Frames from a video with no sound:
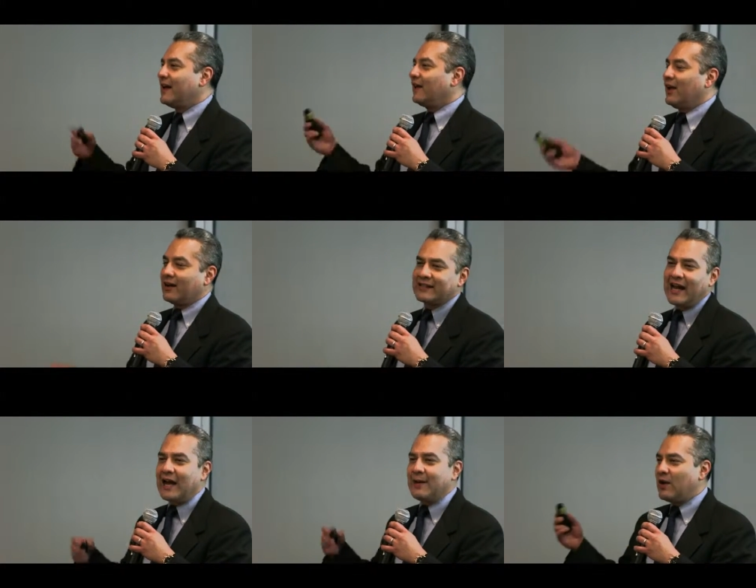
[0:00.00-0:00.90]
a long
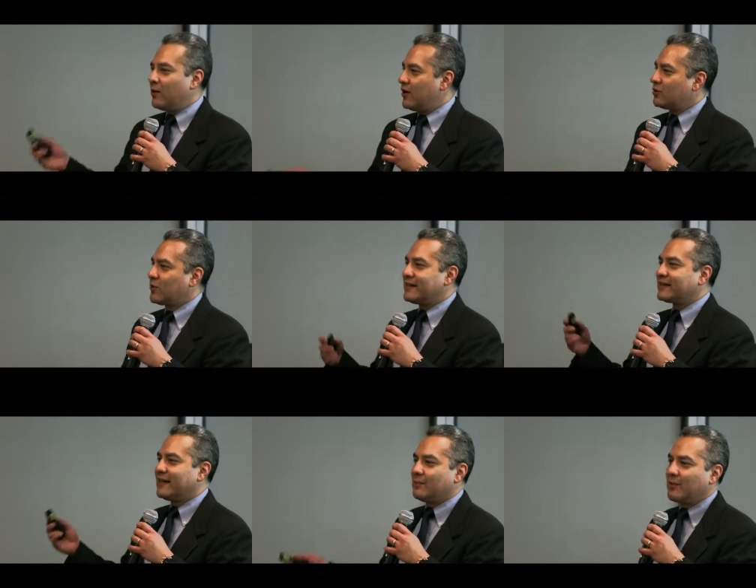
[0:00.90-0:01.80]
time. No one knows when it's
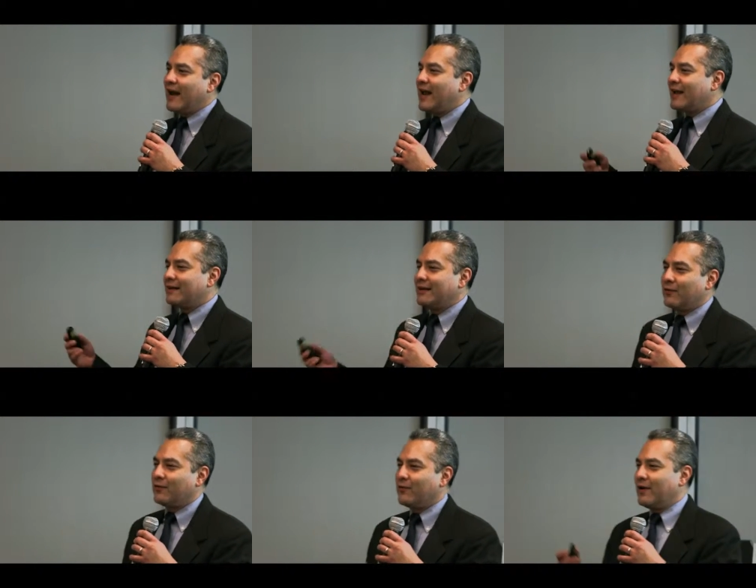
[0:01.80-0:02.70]
going to break.
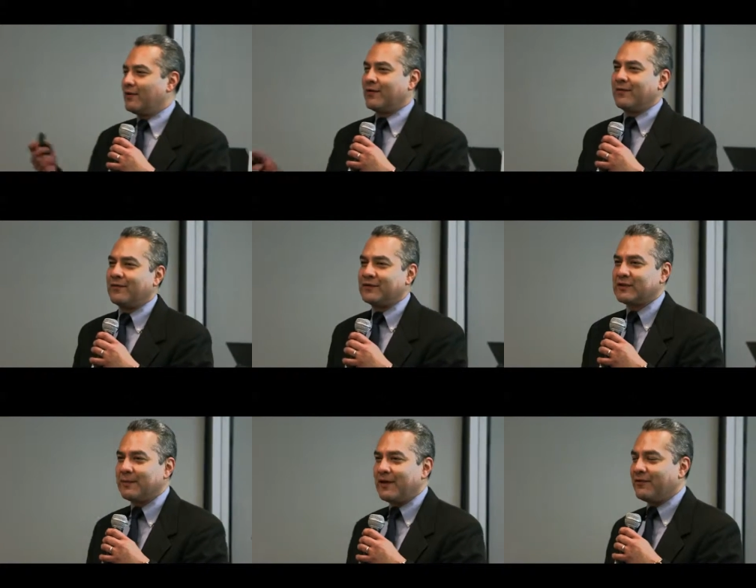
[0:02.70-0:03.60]

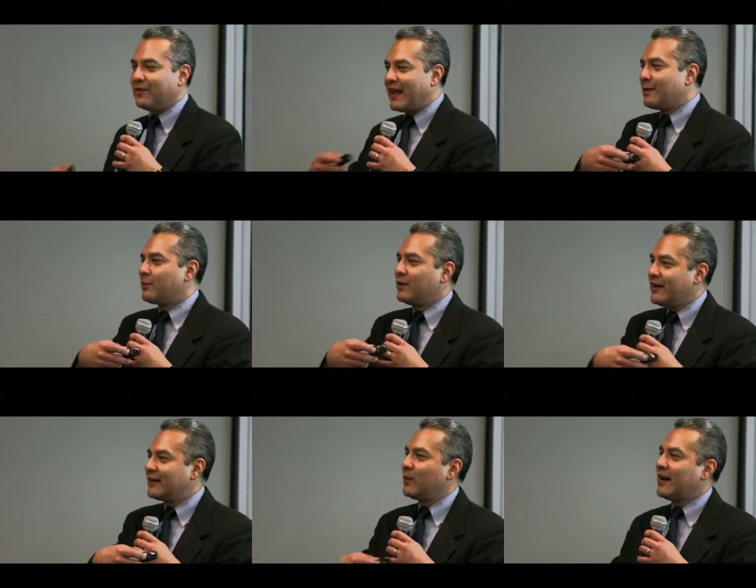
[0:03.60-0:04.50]
If they can
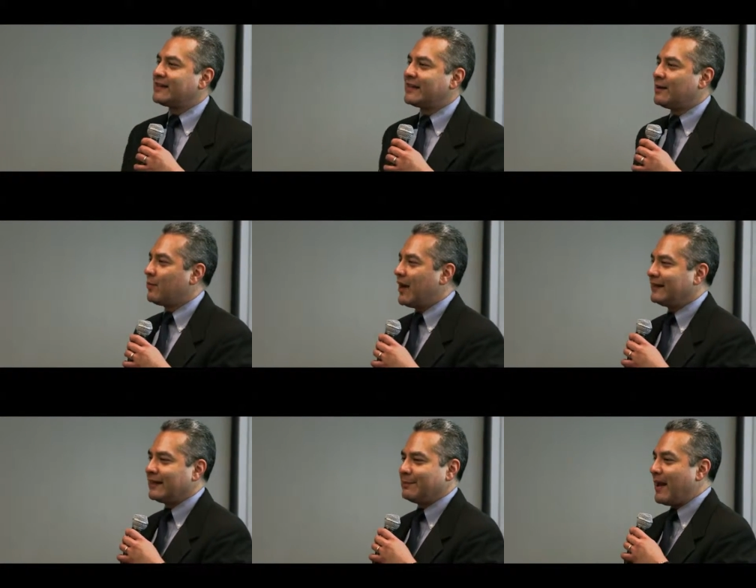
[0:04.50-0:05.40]
predict when it's going to
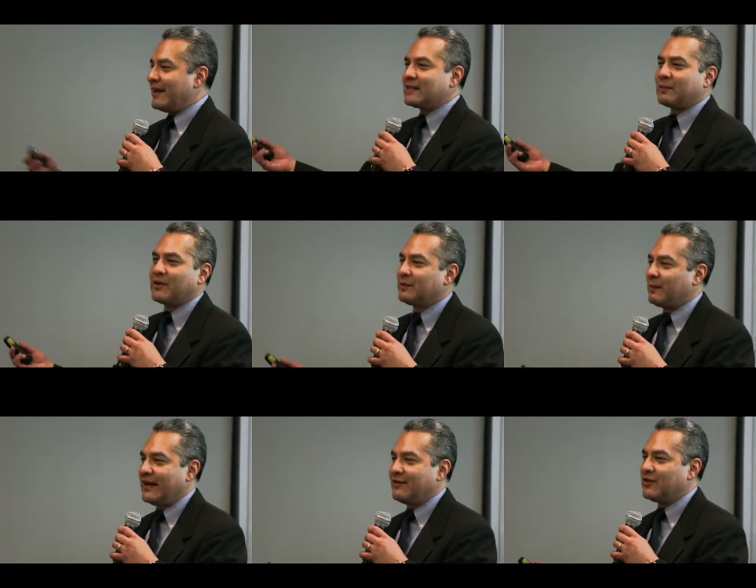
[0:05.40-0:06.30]
break, the maintenance person
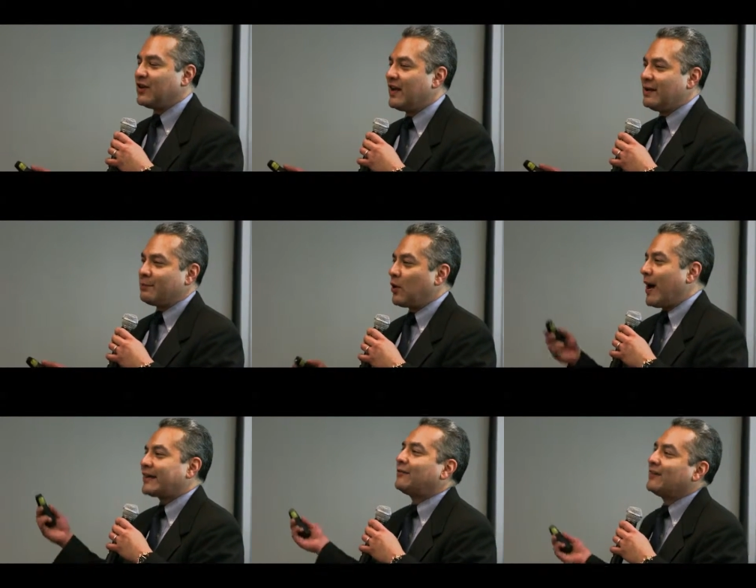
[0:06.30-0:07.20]
might even
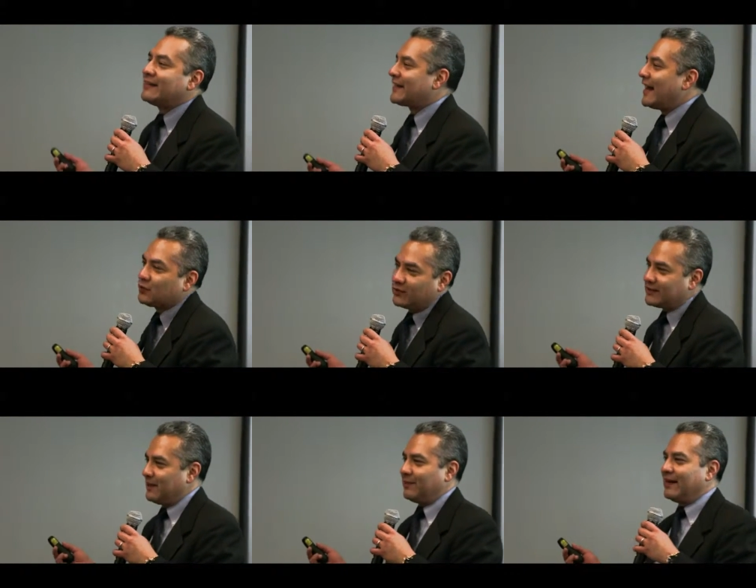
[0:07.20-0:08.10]
proactively schedule
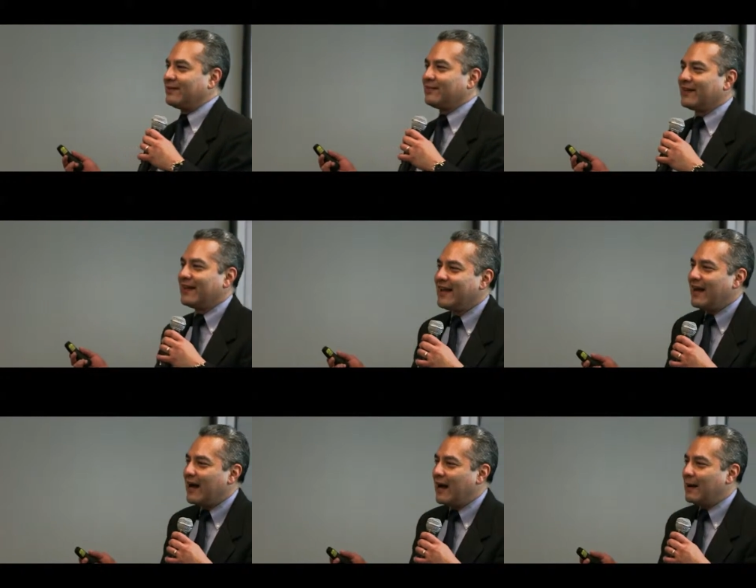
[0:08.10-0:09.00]

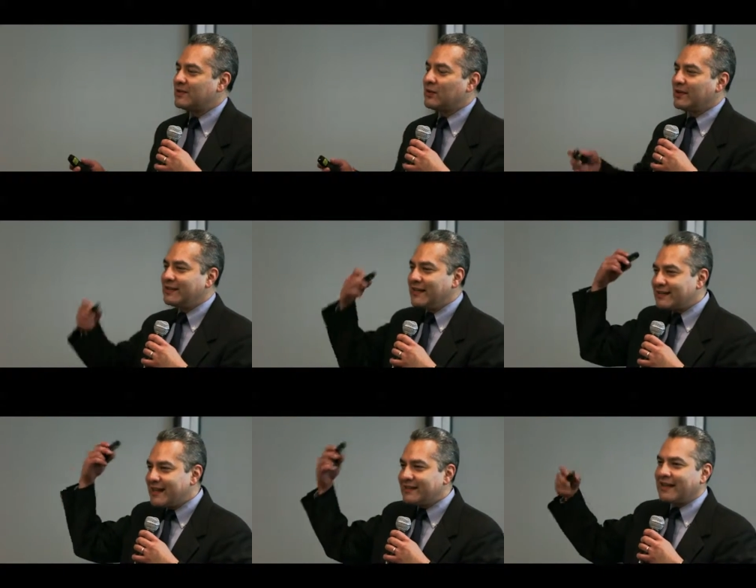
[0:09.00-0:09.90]
something. So it's these
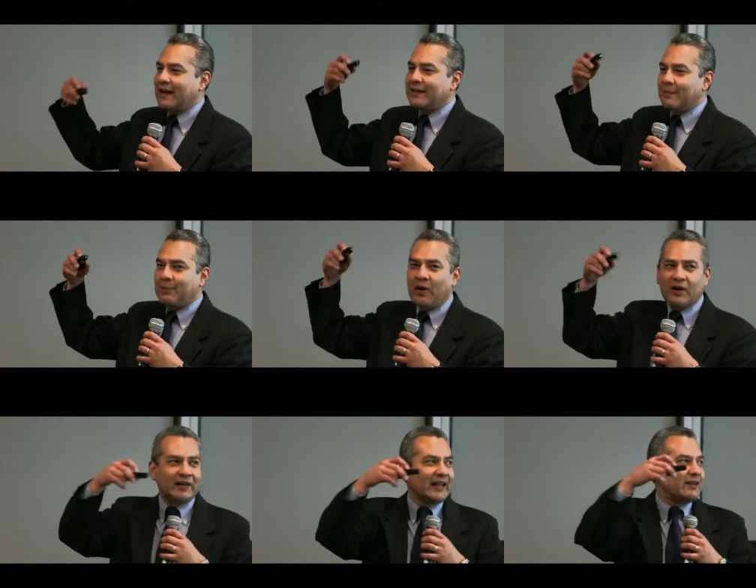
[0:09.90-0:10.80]
things that
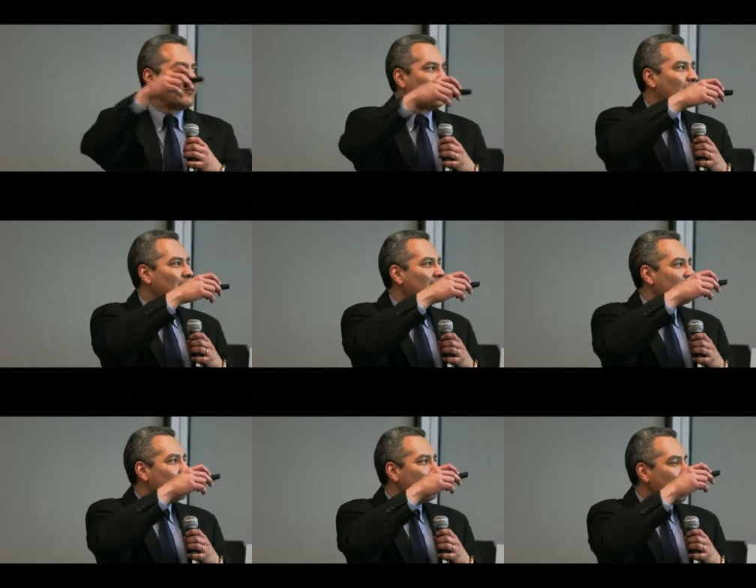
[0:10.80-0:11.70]
percolate from
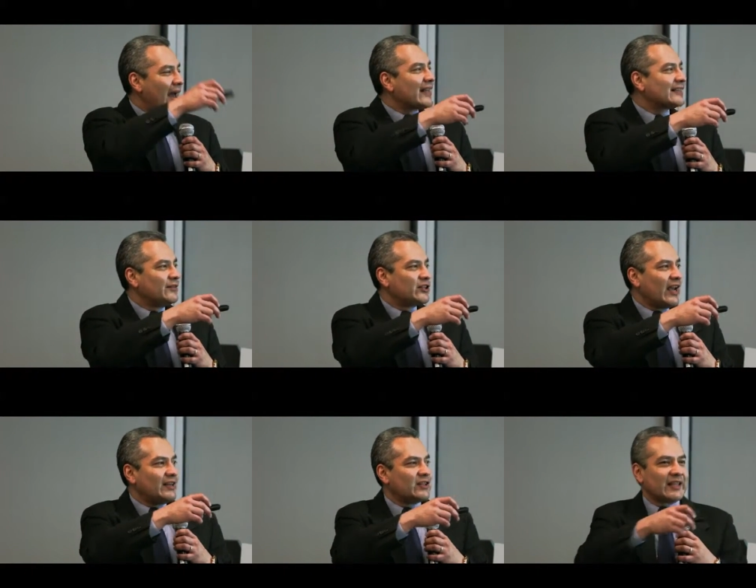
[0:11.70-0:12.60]
massive
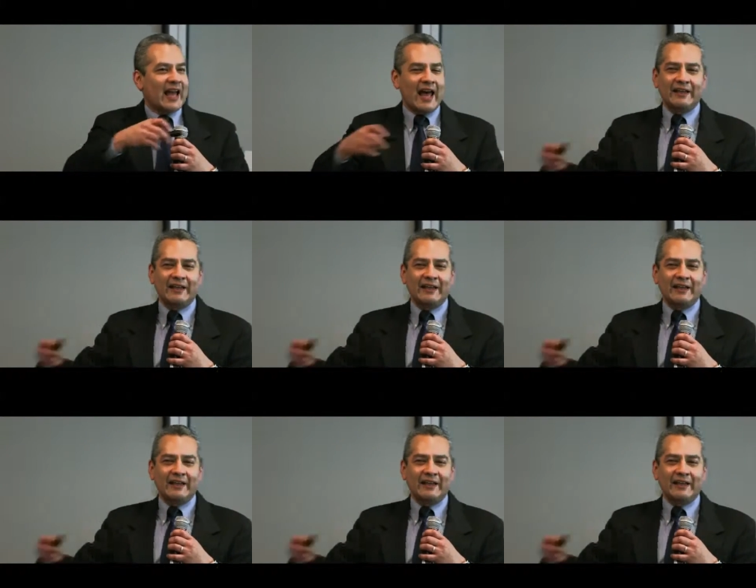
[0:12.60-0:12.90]
changes